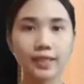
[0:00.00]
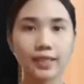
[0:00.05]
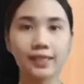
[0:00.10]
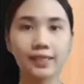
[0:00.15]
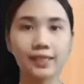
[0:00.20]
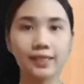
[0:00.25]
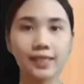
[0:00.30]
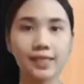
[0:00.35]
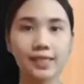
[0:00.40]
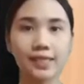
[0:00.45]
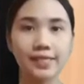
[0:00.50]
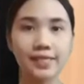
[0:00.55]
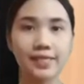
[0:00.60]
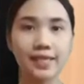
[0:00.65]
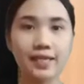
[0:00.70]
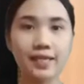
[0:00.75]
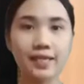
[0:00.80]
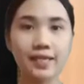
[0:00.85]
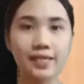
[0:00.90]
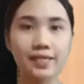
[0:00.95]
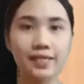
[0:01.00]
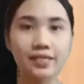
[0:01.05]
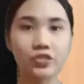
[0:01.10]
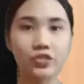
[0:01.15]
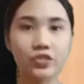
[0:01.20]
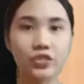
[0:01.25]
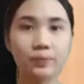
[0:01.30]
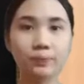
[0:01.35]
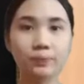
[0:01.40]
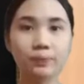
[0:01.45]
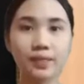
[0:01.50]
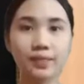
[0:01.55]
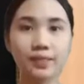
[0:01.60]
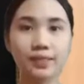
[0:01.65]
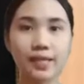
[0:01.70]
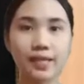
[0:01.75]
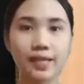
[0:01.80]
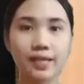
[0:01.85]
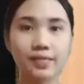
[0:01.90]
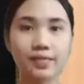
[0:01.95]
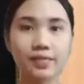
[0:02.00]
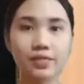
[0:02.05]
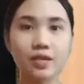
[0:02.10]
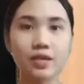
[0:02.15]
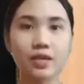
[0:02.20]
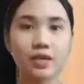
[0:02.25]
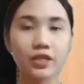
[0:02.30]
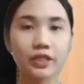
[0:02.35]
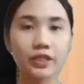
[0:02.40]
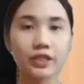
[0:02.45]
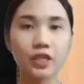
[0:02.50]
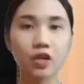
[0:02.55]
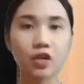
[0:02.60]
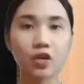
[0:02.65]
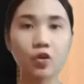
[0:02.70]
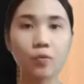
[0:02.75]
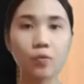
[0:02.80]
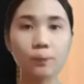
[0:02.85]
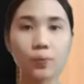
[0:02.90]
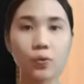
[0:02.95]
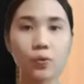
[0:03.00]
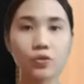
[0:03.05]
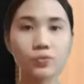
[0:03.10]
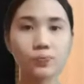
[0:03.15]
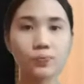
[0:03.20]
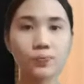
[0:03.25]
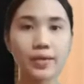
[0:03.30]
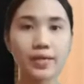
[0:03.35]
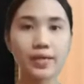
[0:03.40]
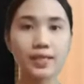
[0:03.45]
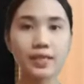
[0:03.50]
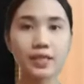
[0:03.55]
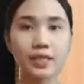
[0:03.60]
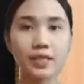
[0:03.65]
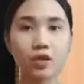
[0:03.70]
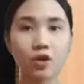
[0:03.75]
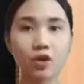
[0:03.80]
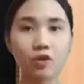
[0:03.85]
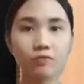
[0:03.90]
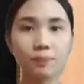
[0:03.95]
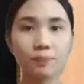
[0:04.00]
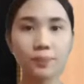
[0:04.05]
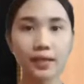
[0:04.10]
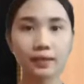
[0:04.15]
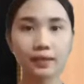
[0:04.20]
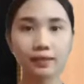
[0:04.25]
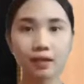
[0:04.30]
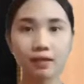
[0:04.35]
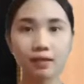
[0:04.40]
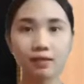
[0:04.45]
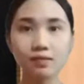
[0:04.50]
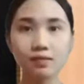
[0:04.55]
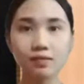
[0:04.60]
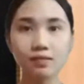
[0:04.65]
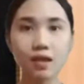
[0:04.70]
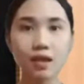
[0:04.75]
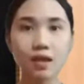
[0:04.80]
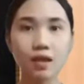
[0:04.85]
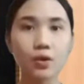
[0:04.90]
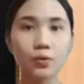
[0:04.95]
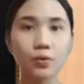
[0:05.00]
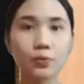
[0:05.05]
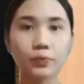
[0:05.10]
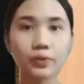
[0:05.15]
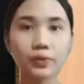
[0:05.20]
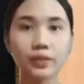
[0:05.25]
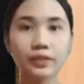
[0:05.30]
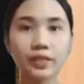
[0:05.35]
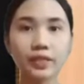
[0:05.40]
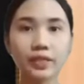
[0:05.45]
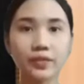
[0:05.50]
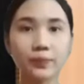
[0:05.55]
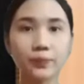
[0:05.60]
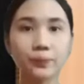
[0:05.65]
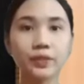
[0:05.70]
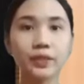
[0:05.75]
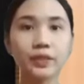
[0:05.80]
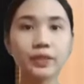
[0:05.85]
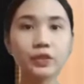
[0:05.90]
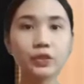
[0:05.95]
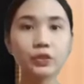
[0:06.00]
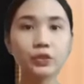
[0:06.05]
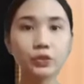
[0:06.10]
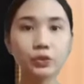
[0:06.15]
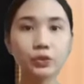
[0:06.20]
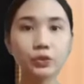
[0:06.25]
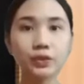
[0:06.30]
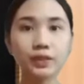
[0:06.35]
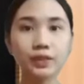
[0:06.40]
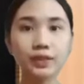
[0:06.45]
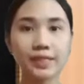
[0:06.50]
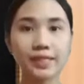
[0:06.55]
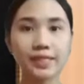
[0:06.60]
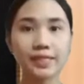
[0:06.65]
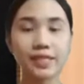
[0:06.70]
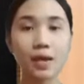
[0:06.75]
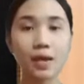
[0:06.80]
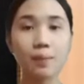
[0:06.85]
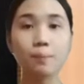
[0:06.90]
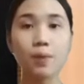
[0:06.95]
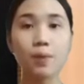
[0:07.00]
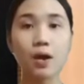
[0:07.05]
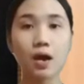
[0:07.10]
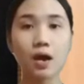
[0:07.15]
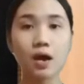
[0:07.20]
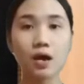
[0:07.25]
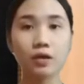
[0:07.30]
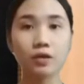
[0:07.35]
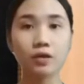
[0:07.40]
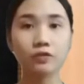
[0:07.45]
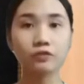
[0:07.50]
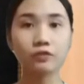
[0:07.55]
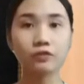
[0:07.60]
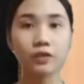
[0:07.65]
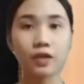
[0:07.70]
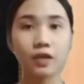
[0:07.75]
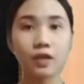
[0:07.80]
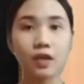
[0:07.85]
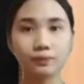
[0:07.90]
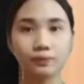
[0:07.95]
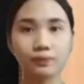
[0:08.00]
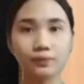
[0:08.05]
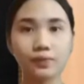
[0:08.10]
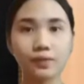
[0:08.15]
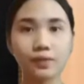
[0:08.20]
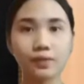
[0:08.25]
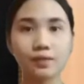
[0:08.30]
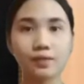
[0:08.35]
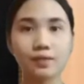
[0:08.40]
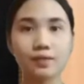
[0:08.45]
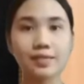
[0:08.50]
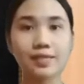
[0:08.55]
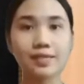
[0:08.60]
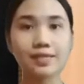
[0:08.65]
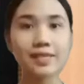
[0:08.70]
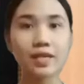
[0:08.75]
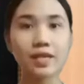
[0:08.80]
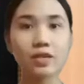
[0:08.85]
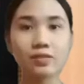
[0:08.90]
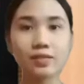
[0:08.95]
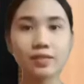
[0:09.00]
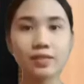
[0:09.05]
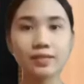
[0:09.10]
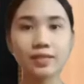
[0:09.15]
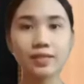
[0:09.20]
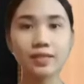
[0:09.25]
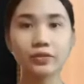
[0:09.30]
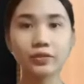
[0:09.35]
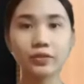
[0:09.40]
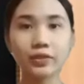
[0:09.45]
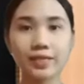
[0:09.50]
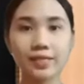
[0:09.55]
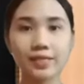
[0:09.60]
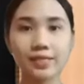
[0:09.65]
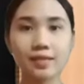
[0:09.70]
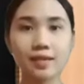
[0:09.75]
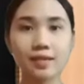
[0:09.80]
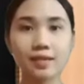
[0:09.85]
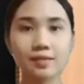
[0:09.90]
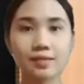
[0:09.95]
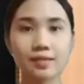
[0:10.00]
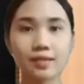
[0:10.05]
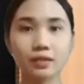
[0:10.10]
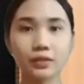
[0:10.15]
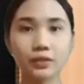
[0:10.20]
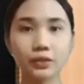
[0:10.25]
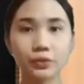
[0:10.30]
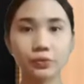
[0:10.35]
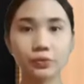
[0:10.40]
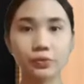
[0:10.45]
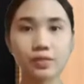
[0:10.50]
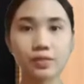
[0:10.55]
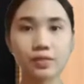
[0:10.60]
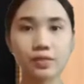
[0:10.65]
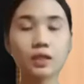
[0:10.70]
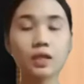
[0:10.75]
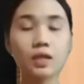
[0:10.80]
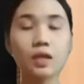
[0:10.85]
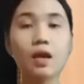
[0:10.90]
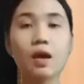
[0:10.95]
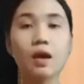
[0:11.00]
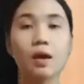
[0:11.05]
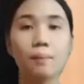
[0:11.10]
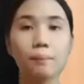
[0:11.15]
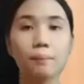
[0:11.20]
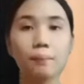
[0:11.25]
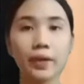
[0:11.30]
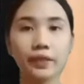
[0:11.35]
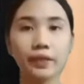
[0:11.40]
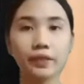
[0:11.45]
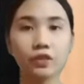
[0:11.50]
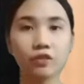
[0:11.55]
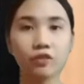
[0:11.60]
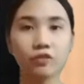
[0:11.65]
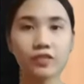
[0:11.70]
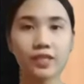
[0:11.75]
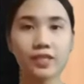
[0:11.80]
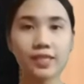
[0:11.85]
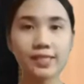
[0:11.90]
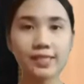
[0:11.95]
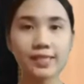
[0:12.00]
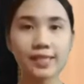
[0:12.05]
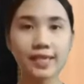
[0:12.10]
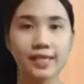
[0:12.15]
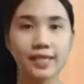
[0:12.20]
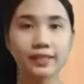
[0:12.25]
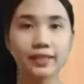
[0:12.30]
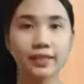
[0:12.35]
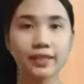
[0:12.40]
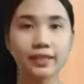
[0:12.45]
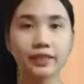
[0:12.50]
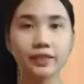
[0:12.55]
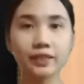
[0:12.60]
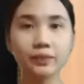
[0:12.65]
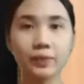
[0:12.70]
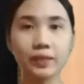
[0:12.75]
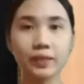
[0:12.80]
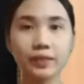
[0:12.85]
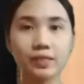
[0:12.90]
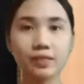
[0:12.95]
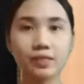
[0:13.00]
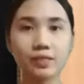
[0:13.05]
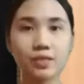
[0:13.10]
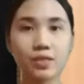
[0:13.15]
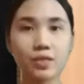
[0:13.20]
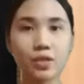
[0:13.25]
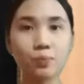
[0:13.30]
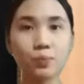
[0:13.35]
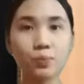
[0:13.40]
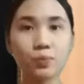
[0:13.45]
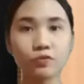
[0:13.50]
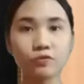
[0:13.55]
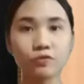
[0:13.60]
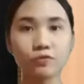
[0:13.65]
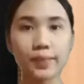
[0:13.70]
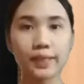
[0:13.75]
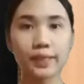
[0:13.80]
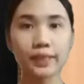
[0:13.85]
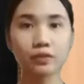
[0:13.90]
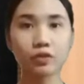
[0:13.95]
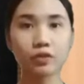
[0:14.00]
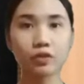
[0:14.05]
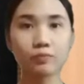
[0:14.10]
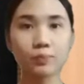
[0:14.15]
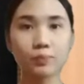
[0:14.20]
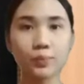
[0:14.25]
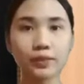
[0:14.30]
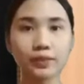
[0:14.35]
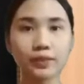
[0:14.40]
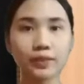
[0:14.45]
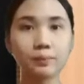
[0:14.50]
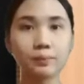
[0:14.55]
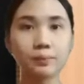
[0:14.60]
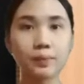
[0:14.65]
It is an extremely dense area composed mainly of metals, where the temperature is above 6,000 degrees Celsius. Part of this heat carried by the slow movement of molten